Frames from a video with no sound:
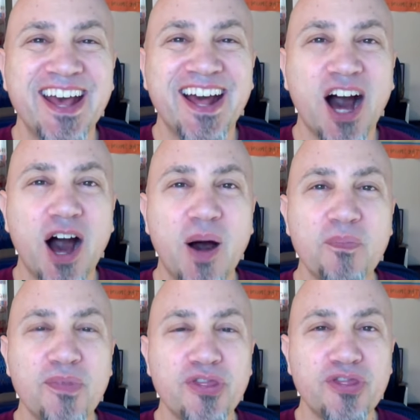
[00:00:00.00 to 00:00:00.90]

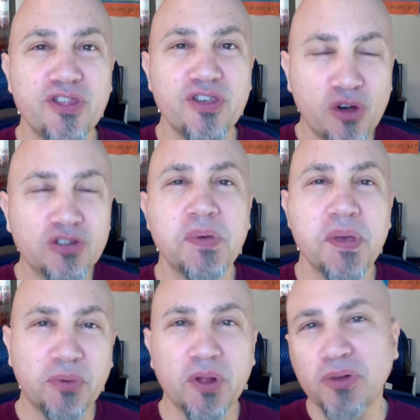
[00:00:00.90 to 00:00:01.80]
um, those
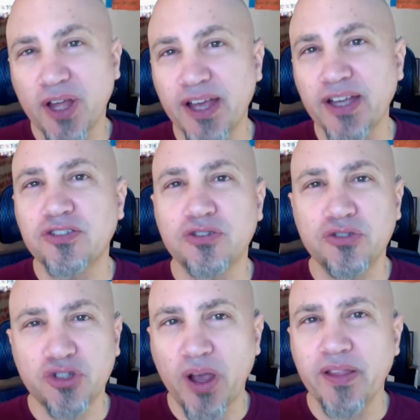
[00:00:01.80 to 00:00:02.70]
people applying to
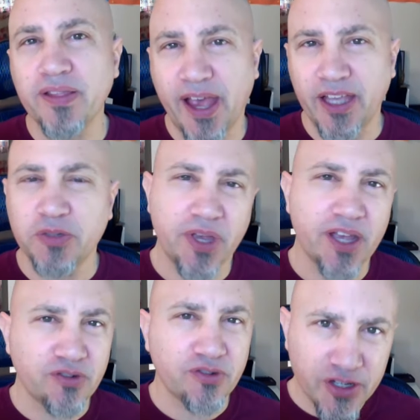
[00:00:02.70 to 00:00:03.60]
join the
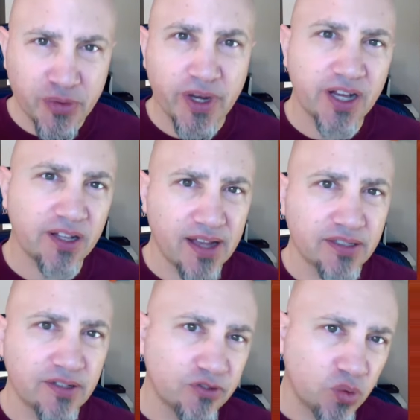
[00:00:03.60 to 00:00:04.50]
HBS graduating
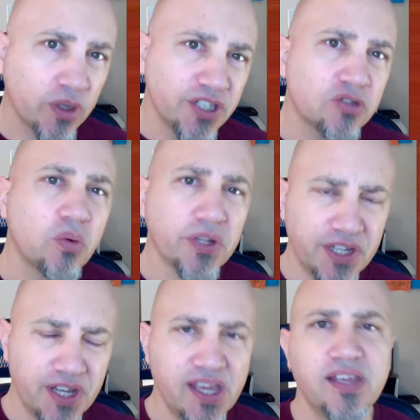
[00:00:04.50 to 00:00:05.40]
class of
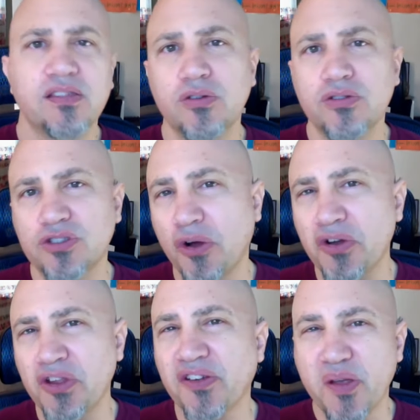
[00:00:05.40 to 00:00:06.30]
2020, those
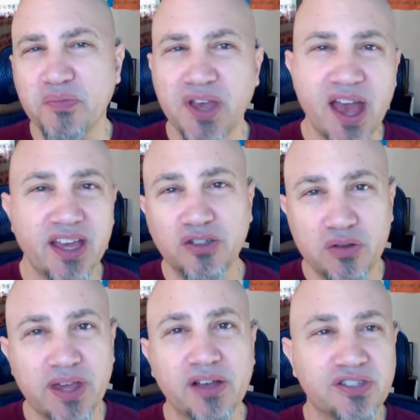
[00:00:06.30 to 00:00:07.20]
starting their MBA in
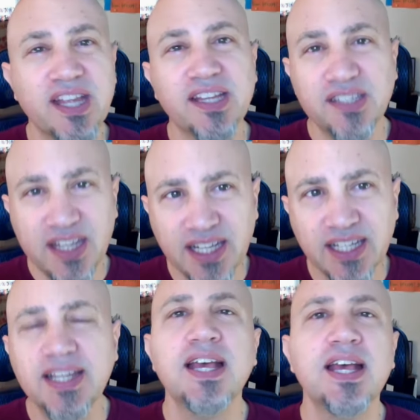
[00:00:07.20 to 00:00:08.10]

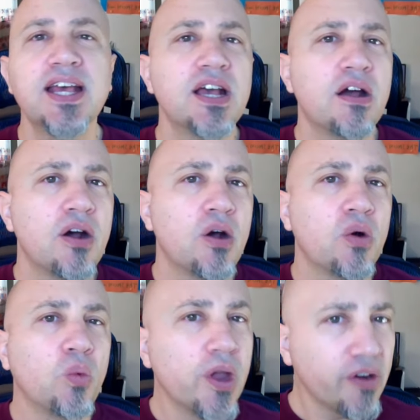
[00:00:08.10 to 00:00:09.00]
2018,
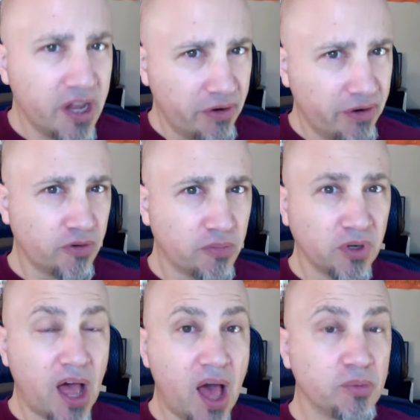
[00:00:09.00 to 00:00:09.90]
we're hearing from
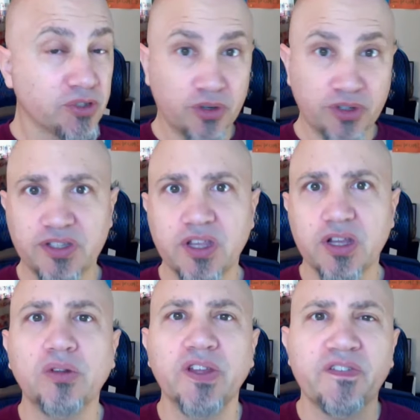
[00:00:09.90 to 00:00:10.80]
reliable sources that
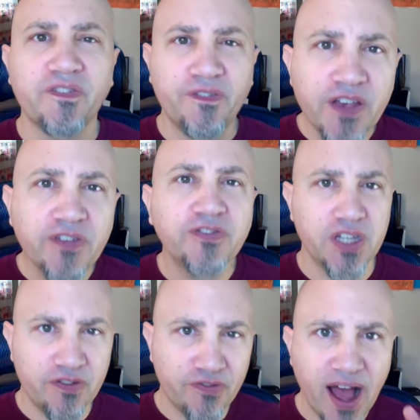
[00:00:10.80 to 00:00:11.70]
only
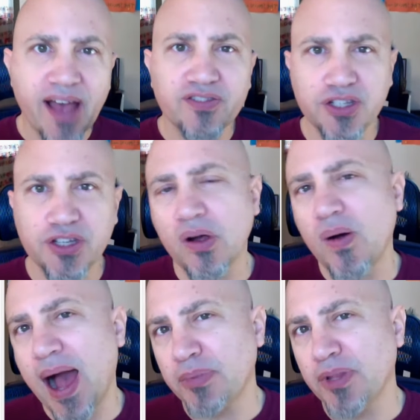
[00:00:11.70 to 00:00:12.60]
50, 50
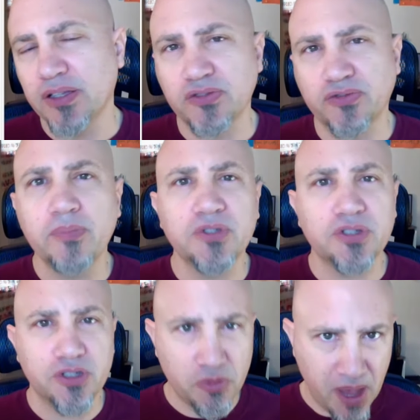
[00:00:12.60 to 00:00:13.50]
applicants from
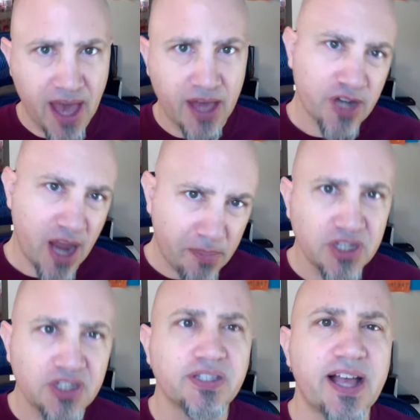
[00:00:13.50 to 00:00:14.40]
Japan,
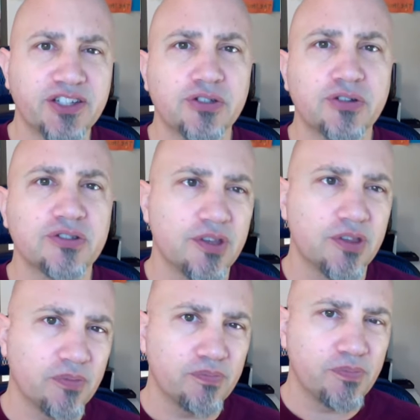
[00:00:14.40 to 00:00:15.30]
Japanese nationals,
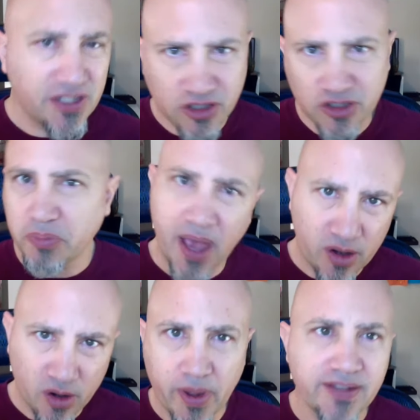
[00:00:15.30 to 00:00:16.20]
either based in
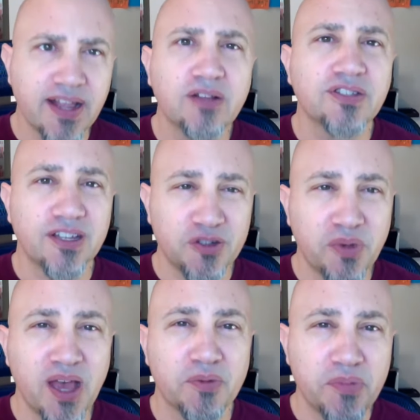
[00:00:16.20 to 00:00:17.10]
Japan or based outside
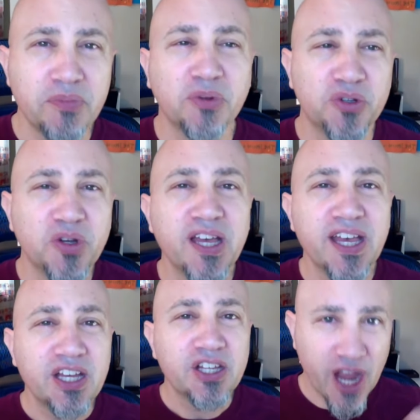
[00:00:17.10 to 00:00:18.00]
Japan, but people who
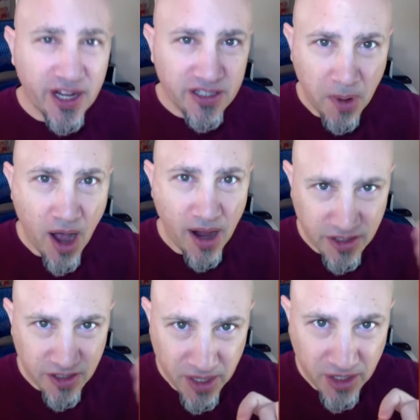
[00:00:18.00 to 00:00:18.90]
check the
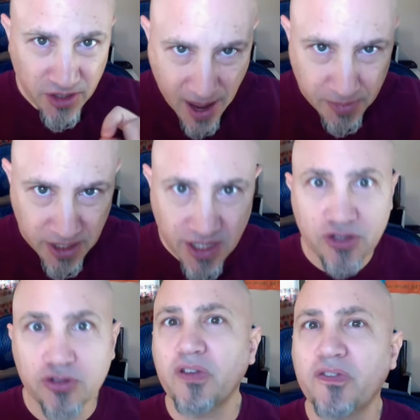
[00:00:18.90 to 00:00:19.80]
box as being Japanese,
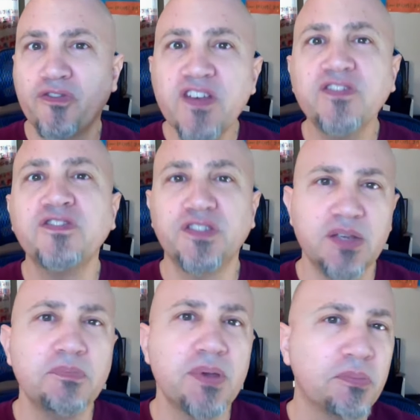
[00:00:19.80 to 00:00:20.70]
there's only
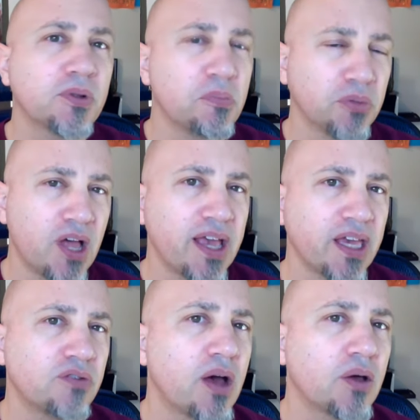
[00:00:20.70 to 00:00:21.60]
50 people applying
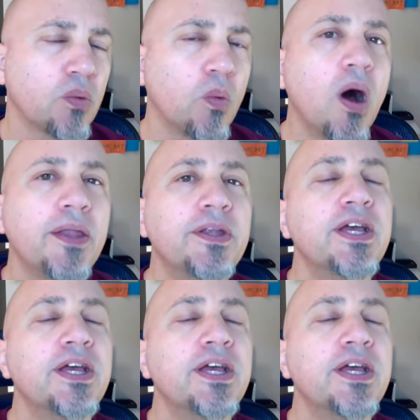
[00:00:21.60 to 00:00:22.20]
in round one